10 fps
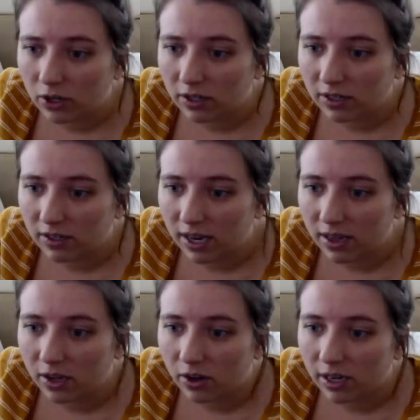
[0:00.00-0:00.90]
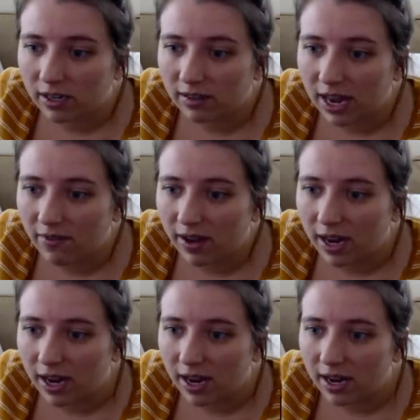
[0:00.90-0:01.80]
Chrisick said the critics gave
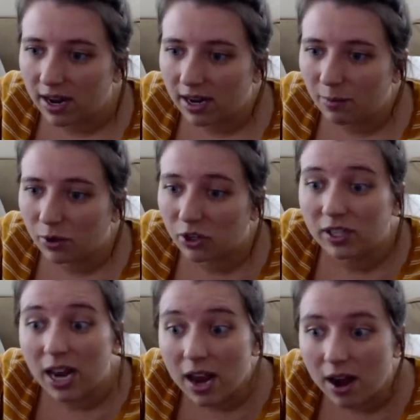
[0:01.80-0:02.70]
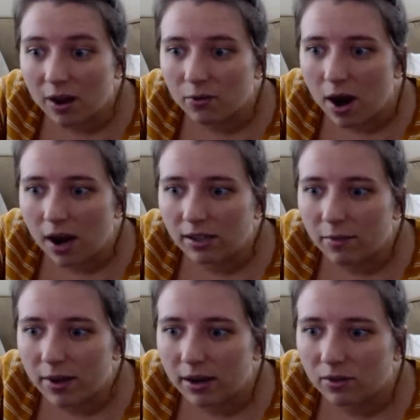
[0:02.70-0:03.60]
it a ninety percent on Rotten
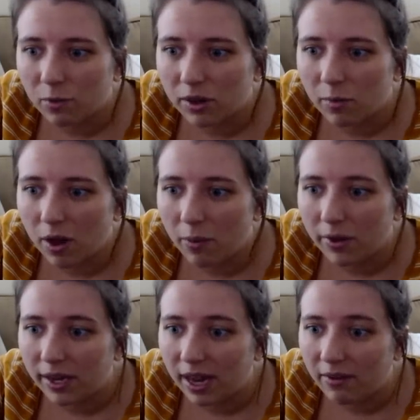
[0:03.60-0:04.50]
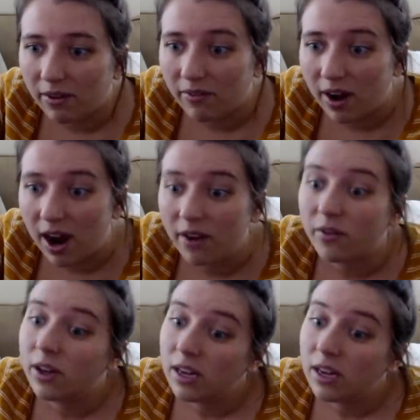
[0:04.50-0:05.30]
Tomatoes, but the public gave it five.